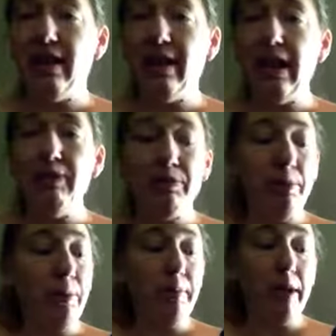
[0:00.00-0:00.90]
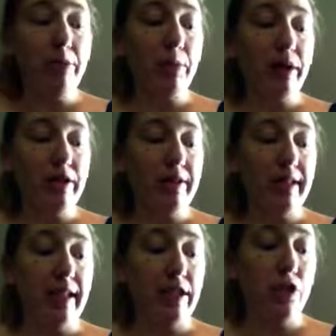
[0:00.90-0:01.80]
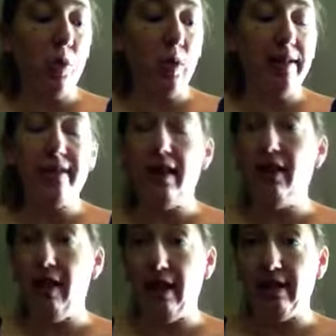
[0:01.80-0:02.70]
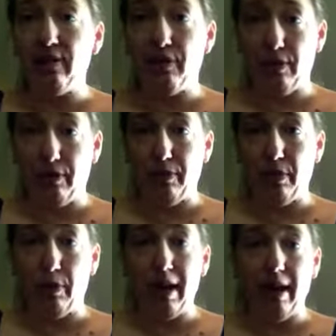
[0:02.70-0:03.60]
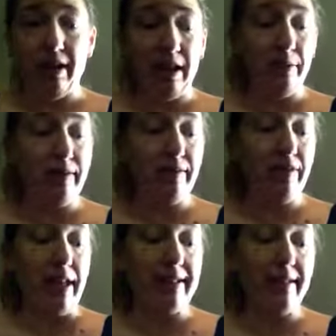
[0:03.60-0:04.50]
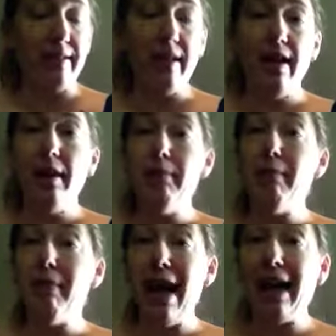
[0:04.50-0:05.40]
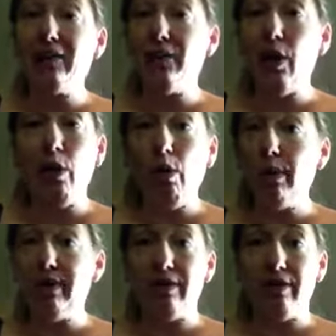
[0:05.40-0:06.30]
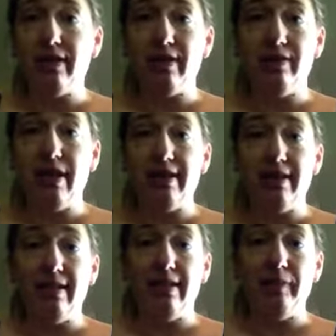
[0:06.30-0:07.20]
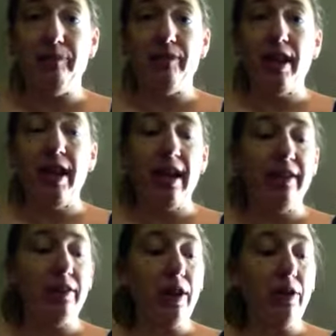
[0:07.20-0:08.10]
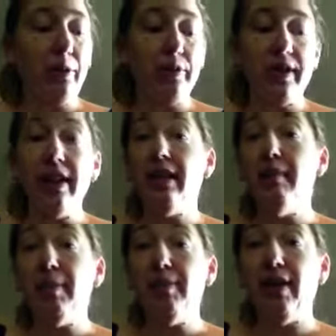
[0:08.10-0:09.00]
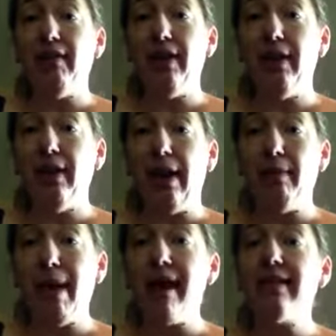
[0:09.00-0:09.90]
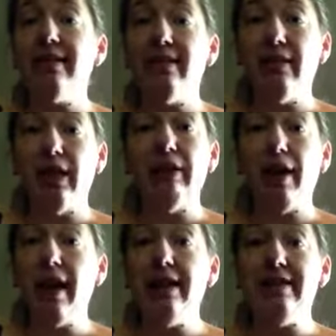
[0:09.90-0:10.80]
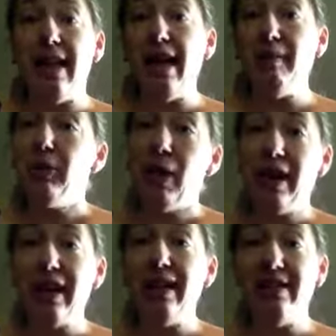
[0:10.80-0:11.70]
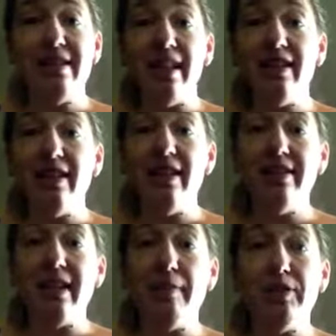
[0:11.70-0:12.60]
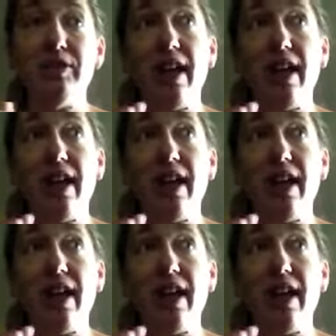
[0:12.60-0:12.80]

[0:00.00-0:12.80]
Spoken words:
he was much more interested in toys and things for a while than he was in faces. But Max is always interested in faces. And you'll also see in the baby fight video how Max is looking right at Sam and trying to get his attention, and Sam is just